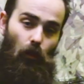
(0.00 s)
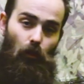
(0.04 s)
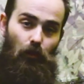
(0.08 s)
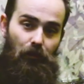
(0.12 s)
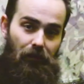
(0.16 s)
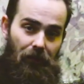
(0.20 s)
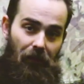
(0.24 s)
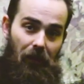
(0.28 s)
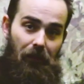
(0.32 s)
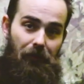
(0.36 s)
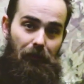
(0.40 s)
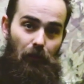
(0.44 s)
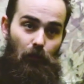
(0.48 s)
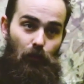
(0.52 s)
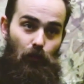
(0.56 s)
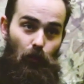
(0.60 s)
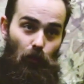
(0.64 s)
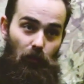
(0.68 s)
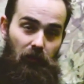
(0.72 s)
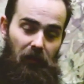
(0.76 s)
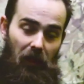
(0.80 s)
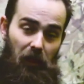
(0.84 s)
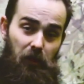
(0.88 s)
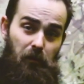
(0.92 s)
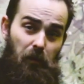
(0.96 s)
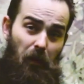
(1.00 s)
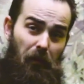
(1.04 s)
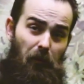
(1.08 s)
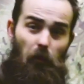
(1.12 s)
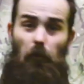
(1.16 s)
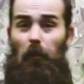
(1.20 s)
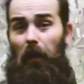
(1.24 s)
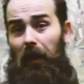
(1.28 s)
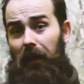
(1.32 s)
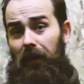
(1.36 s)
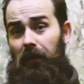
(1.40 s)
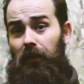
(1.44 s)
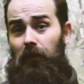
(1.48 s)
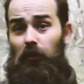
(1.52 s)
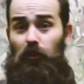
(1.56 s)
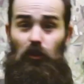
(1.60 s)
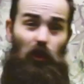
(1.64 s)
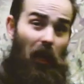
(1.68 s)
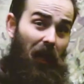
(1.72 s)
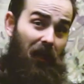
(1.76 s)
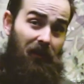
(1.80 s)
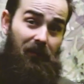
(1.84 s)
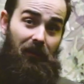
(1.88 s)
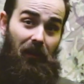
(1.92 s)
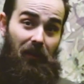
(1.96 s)
old faithful Goretex bivvy bag.
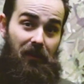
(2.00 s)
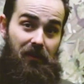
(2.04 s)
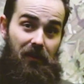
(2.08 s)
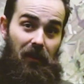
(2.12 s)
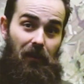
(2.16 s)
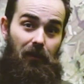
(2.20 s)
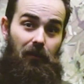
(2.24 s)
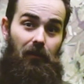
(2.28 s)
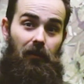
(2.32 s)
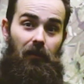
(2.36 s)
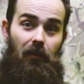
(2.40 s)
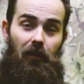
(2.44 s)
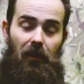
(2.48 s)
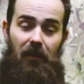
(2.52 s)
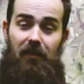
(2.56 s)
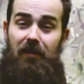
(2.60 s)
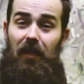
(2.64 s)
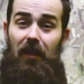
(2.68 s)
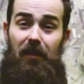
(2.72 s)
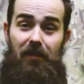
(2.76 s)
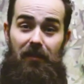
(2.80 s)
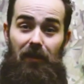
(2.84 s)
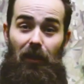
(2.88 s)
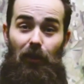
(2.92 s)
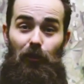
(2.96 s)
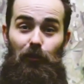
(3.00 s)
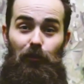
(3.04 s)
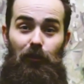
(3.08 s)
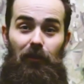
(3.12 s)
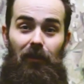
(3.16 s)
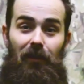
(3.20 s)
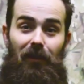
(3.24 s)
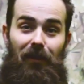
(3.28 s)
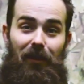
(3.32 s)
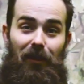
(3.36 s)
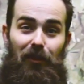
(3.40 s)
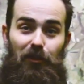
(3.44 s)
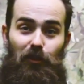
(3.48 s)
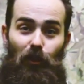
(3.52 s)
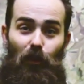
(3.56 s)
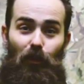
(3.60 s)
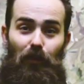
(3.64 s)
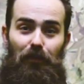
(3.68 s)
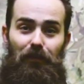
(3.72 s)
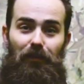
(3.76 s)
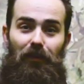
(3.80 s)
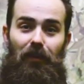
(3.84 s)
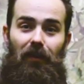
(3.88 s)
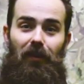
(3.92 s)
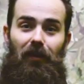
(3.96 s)
Jack digs it. It's his now. He's
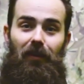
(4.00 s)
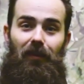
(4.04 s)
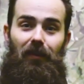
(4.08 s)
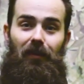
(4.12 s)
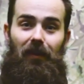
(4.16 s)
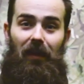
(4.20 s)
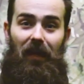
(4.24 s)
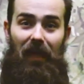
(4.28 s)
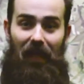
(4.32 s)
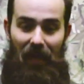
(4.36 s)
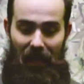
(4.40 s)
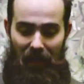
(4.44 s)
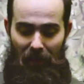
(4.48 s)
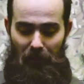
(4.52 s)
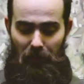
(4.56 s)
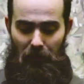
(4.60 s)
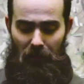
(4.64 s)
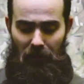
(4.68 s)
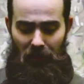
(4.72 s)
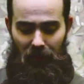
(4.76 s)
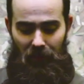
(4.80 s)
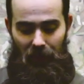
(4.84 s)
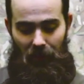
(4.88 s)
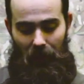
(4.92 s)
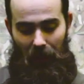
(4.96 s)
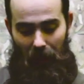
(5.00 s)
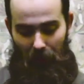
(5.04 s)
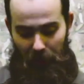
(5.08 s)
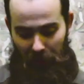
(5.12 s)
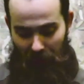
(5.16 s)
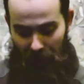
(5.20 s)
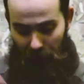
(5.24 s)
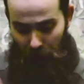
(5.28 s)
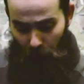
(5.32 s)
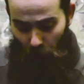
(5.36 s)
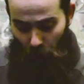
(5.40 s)
off. I'm going to